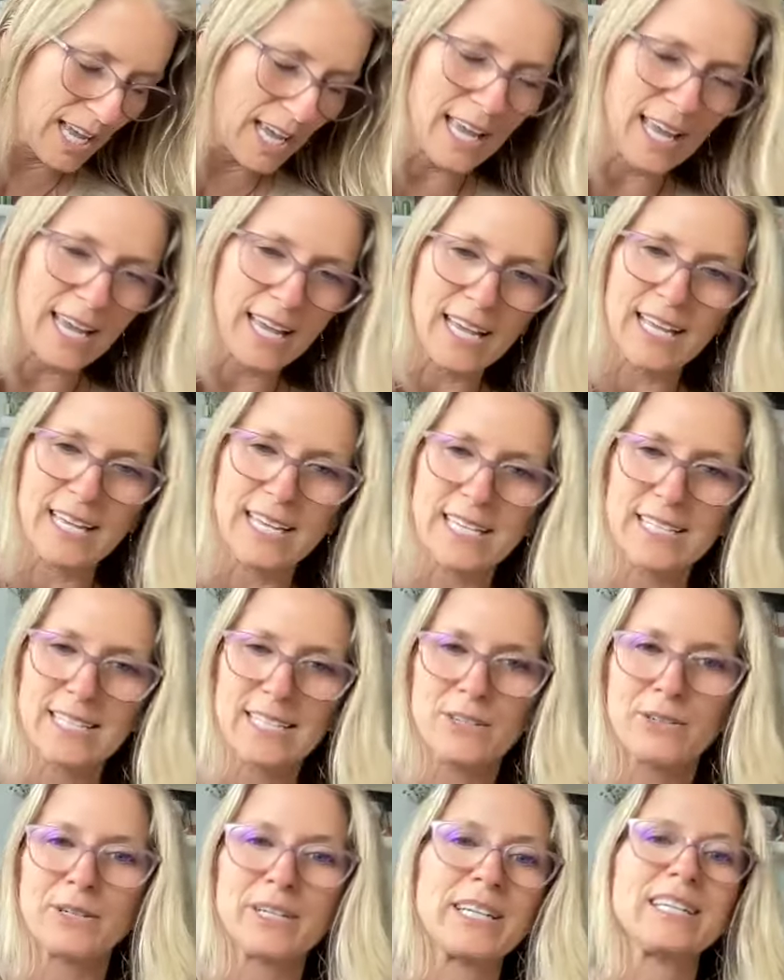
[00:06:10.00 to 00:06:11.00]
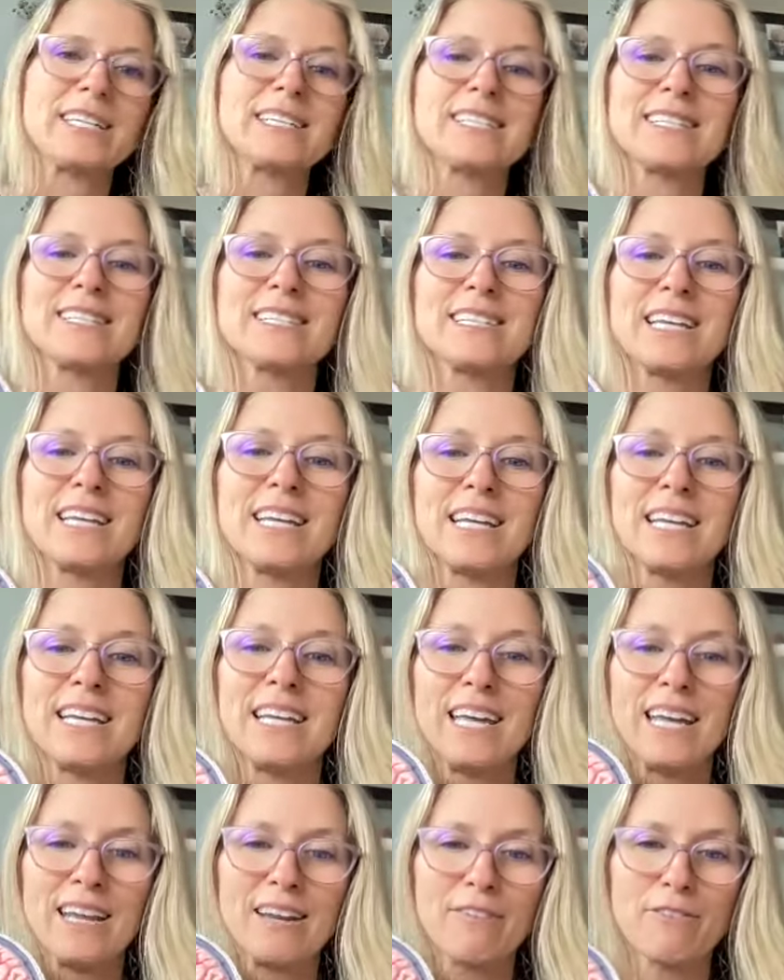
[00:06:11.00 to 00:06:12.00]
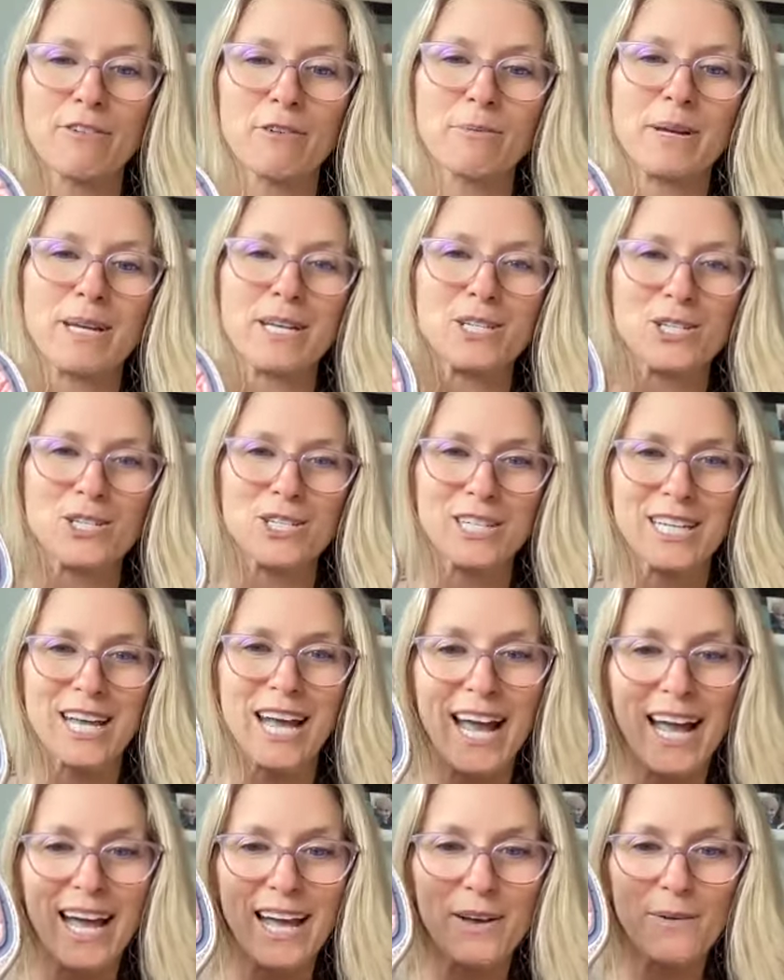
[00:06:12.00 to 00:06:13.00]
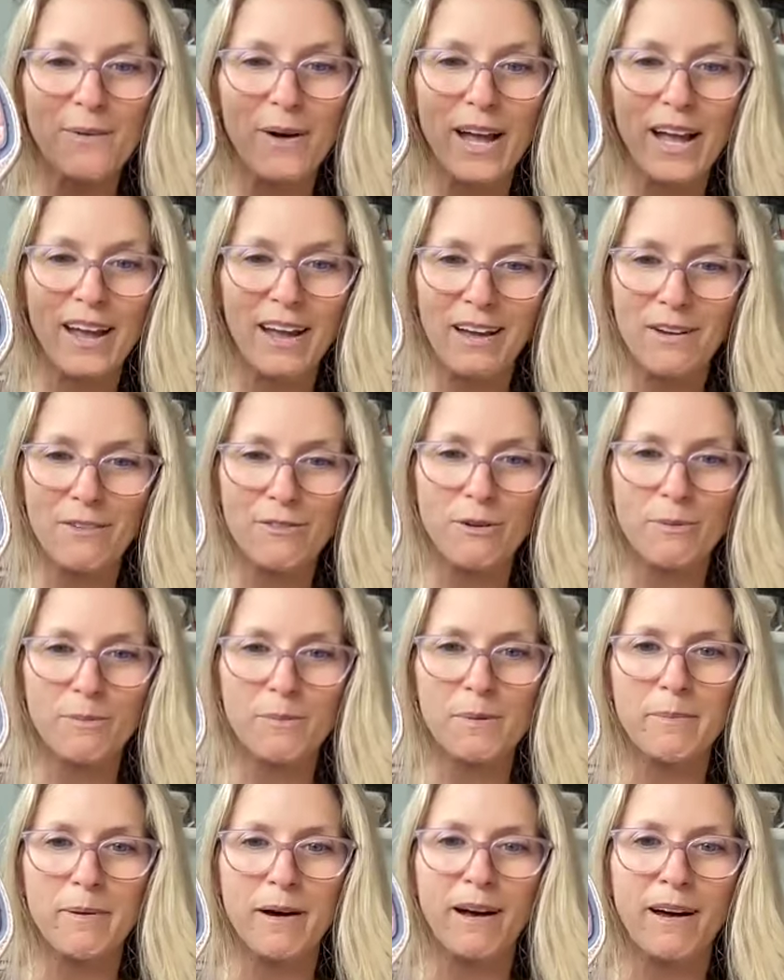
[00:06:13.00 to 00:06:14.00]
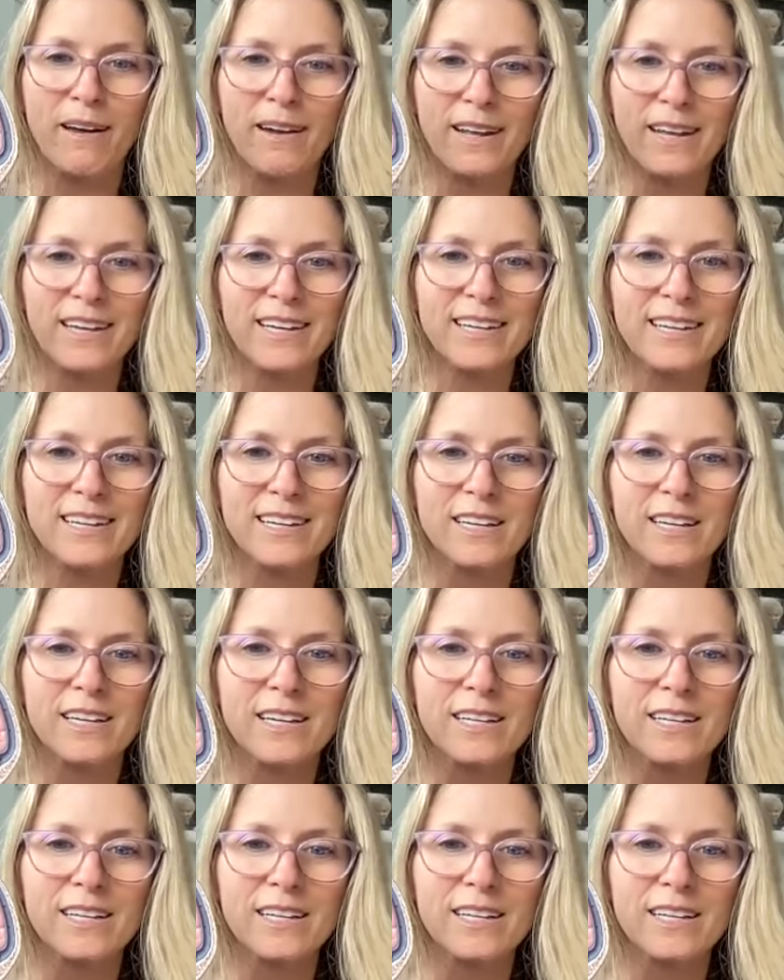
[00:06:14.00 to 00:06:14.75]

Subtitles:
and creates an information highway from the body,